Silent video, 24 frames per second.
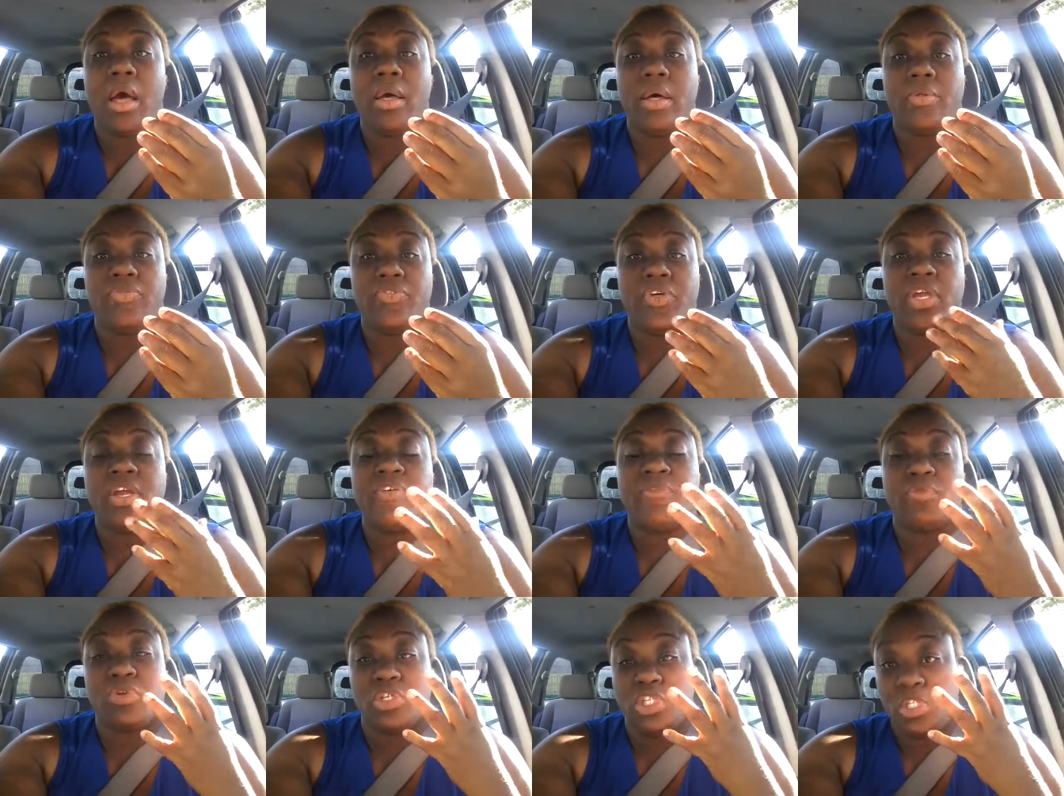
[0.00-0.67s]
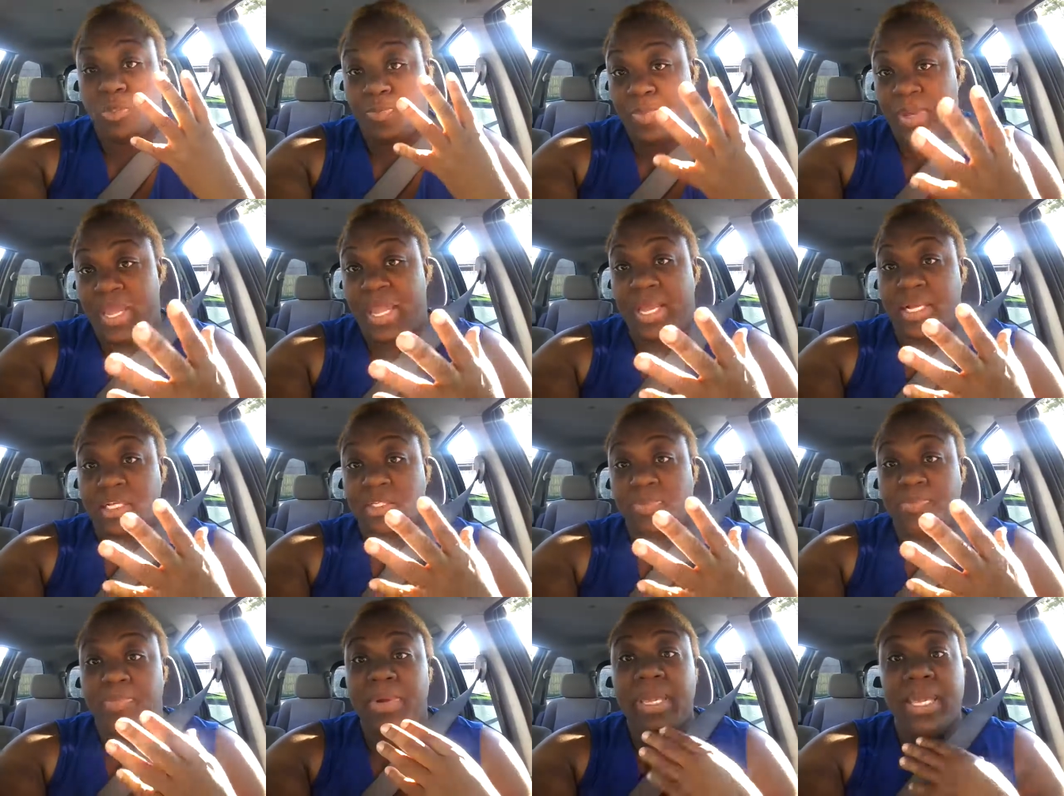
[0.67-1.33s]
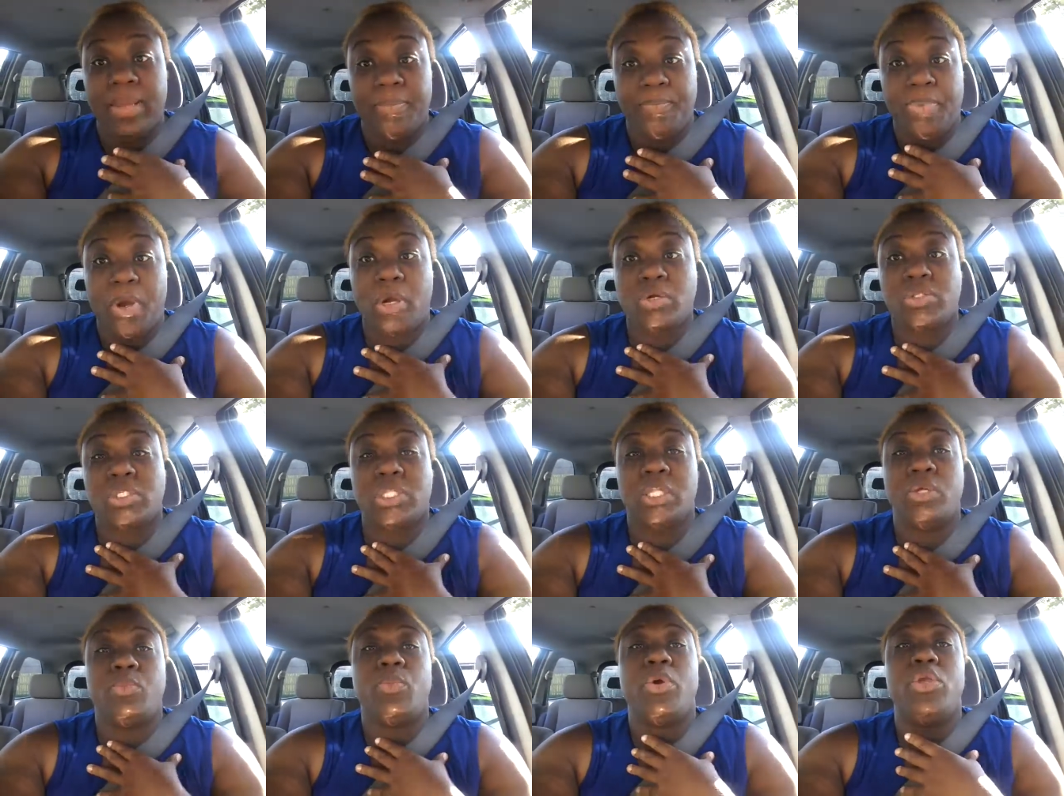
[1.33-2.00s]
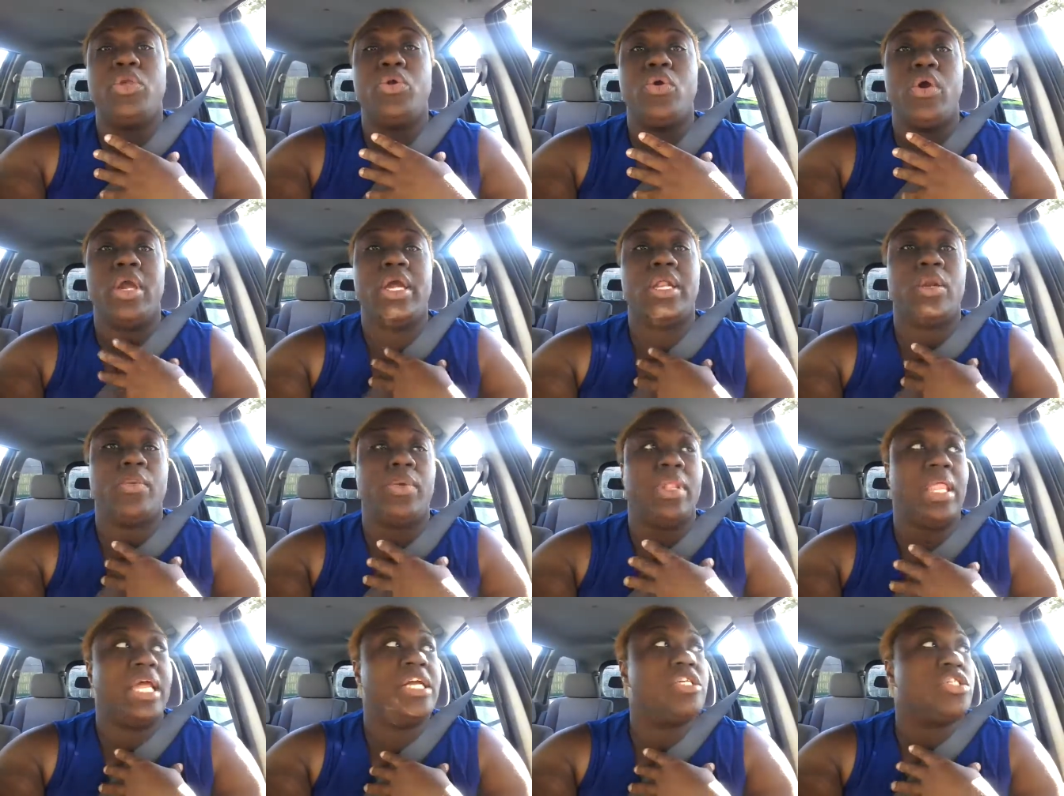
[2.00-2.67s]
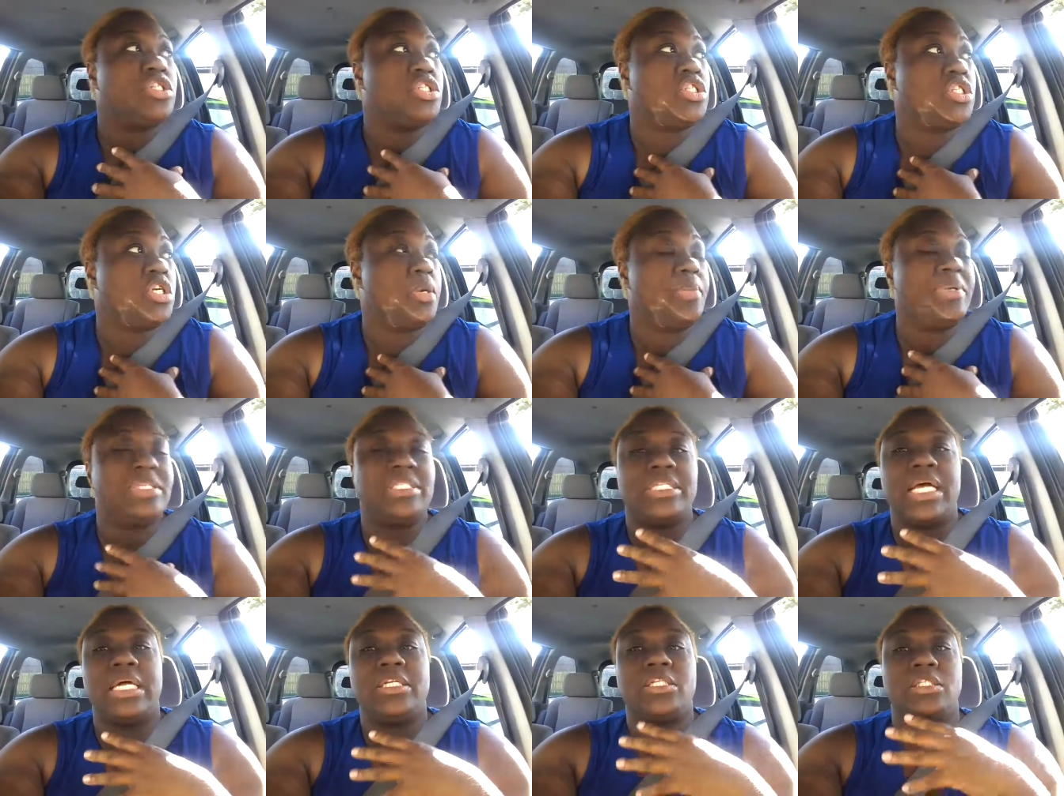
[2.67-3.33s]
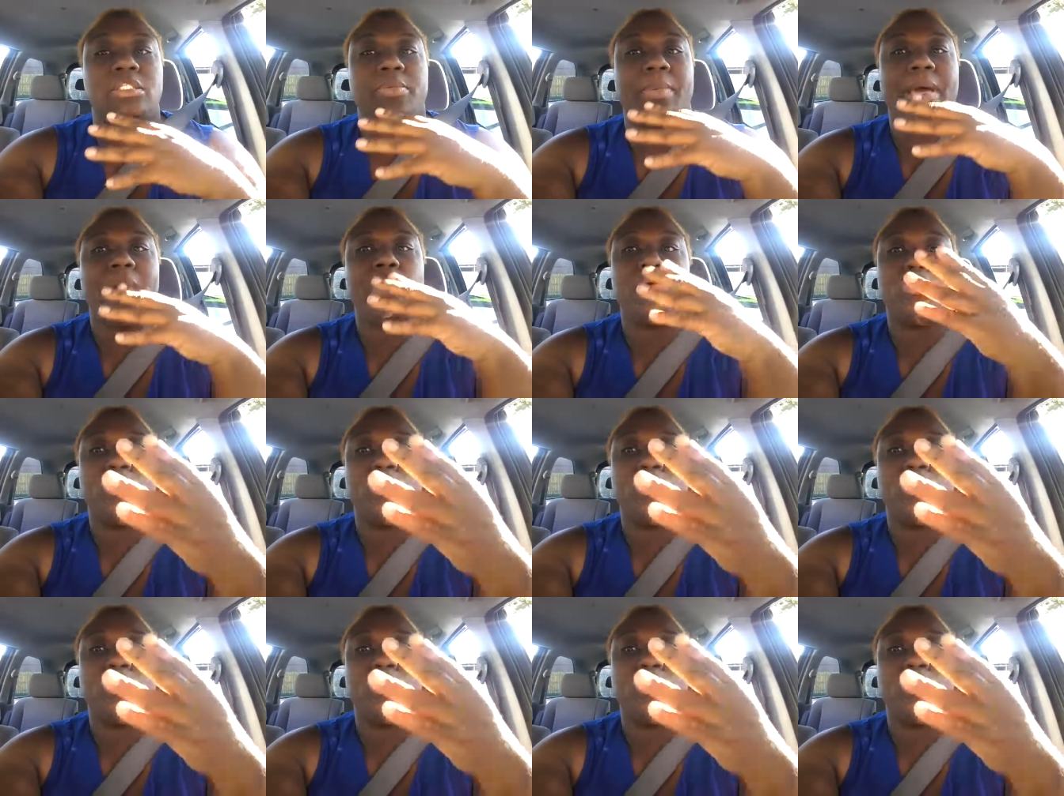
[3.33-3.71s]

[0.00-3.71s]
a, thing of respect me personally when you're in a relationship it's not just about